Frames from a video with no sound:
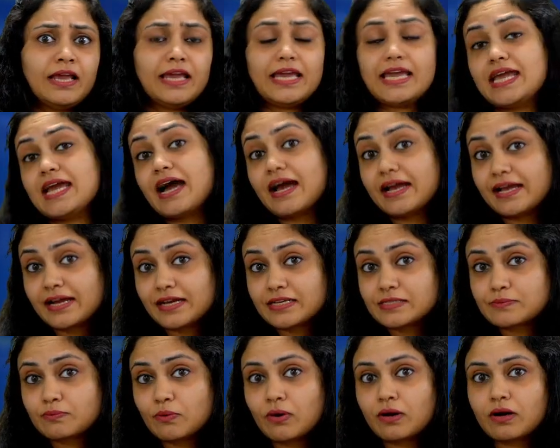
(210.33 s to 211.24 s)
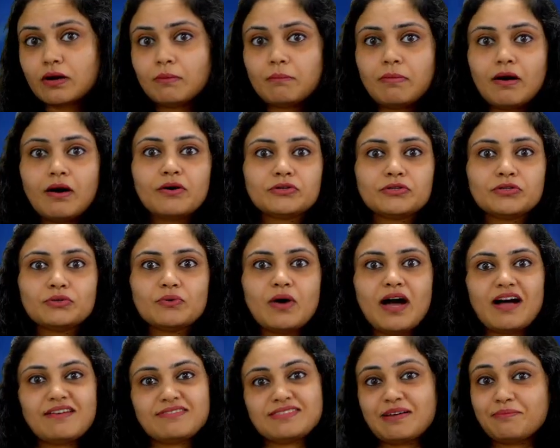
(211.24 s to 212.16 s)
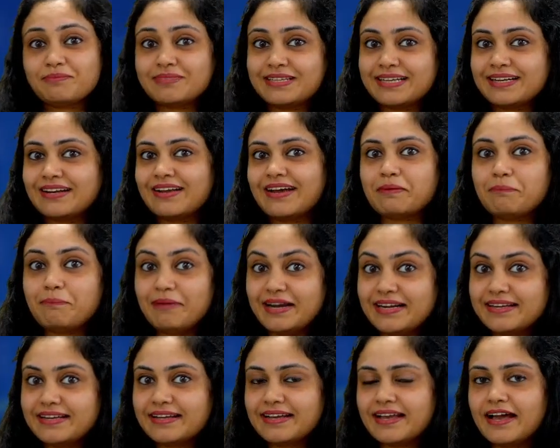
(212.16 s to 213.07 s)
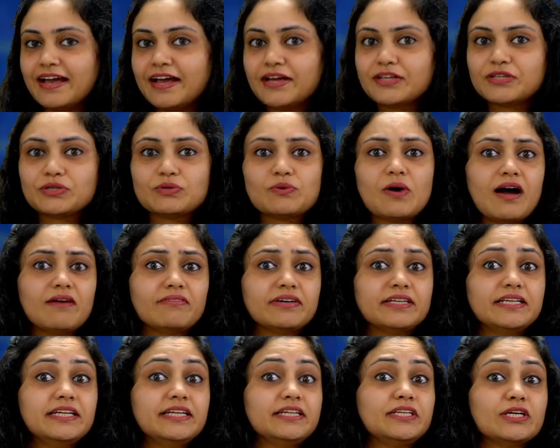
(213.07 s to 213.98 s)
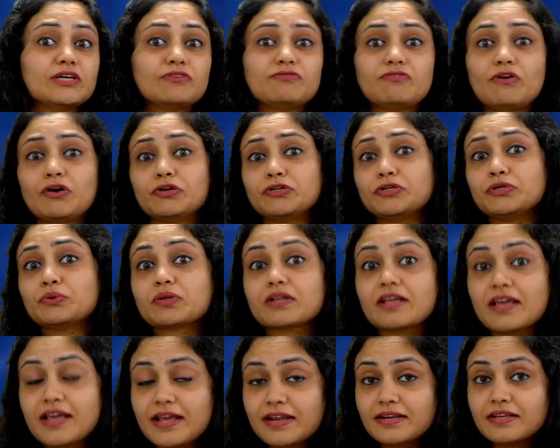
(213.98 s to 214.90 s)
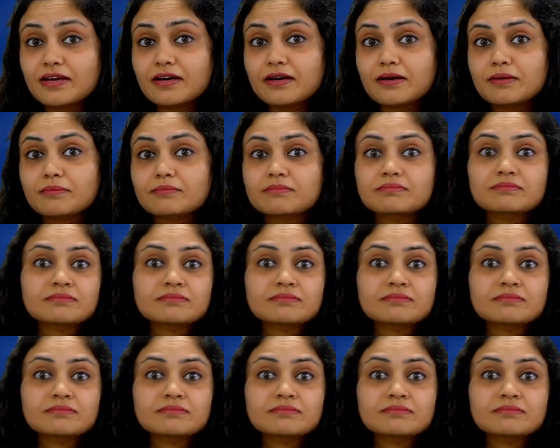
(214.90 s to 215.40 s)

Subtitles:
AI I spoke about, you have something like a pet care, you have an ETF on uranium,